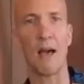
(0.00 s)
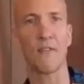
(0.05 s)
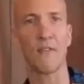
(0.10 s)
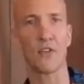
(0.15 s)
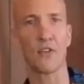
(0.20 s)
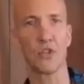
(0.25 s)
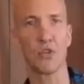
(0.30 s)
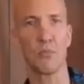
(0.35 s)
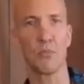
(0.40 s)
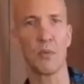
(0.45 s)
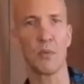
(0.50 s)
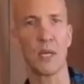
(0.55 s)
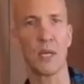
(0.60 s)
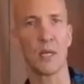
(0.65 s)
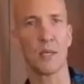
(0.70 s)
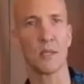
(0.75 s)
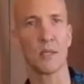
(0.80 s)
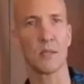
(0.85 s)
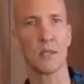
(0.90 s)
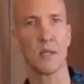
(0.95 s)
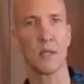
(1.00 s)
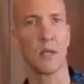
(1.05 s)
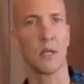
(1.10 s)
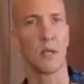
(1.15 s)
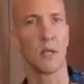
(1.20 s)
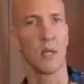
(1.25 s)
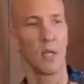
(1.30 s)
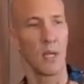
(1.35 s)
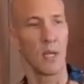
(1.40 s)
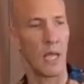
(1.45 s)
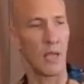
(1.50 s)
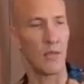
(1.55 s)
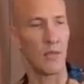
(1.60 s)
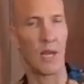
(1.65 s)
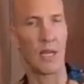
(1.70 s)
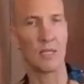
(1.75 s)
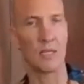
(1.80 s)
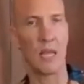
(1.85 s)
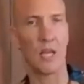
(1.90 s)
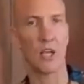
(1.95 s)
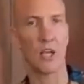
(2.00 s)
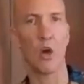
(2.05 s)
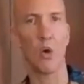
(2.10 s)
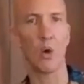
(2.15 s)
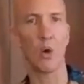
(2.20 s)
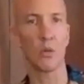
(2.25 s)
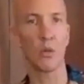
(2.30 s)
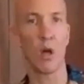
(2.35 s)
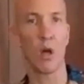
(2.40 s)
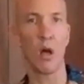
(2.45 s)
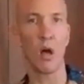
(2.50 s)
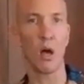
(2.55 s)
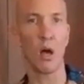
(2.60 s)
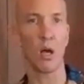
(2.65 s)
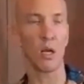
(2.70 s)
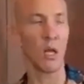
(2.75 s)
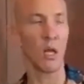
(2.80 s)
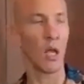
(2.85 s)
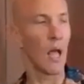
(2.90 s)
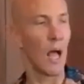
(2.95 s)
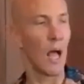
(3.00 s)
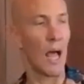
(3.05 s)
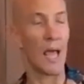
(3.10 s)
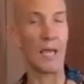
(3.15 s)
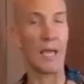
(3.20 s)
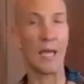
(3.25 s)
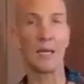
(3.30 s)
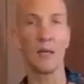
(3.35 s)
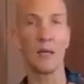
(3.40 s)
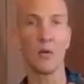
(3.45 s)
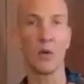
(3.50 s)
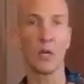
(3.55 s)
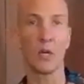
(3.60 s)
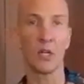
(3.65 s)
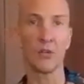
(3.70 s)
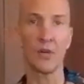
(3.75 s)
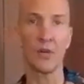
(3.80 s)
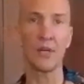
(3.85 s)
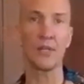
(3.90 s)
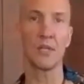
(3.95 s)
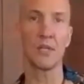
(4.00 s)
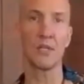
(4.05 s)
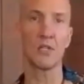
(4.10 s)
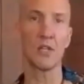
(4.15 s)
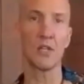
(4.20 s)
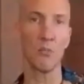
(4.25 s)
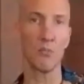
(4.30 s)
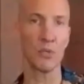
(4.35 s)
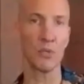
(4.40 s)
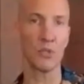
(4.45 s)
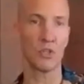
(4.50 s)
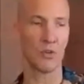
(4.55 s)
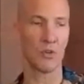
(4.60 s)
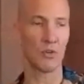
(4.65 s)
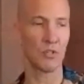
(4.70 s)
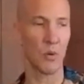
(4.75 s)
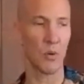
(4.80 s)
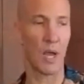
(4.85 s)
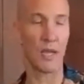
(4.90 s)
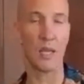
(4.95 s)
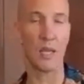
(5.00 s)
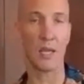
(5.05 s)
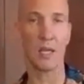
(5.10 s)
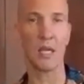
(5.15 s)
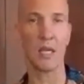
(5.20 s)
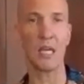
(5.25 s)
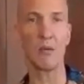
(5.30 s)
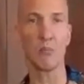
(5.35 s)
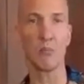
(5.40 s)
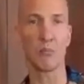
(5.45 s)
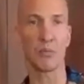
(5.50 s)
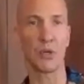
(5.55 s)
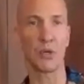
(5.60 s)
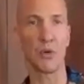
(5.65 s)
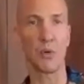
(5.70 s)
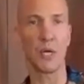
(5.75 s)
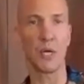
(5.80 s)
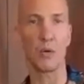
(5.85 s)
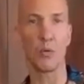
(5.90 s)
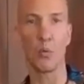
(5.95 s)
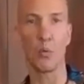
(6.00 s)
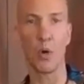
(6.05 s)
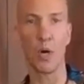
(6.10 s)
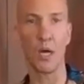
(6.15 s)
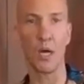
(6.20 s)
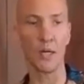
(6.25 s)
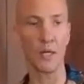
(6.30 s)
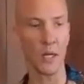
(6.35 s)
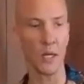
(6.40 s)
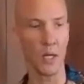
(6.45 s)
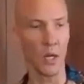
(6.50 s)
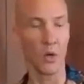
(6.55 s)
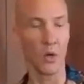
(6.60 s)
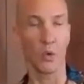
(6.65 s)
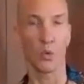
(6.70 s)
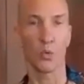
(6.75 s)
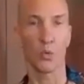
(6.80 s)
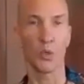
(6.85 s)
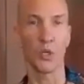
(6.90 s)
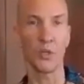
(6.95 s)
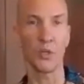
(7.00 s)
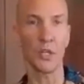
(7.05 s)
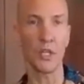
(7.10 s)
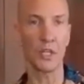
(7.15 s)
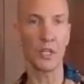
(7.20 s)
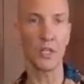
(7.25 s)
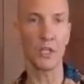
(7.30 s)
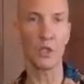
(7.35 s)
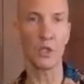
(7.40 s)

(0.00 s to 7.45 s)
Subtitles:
or 2 minutes. And then as I go along, I can increase the temperature. So I can keep brewing one really good